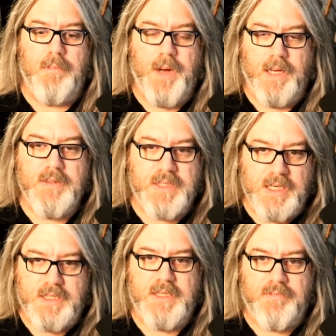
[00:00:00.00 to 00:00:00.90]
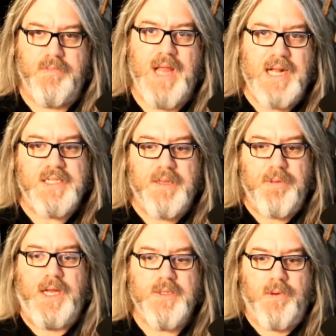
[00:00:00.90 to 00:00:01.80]
But since that's the
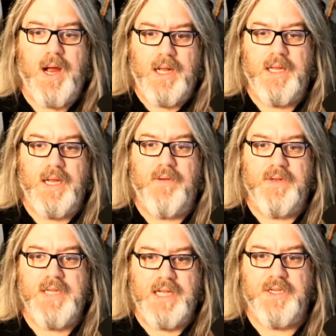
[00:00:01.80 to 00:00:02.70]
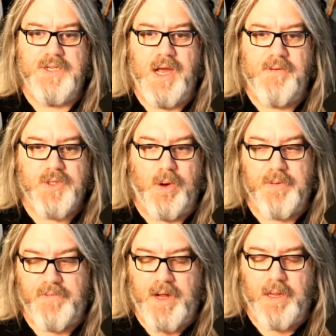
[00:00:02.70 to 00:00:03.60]
place where I live is as a JavaScript
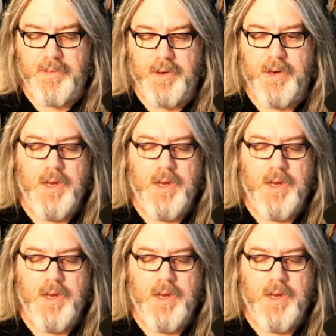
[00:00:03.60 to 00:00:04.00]
developer,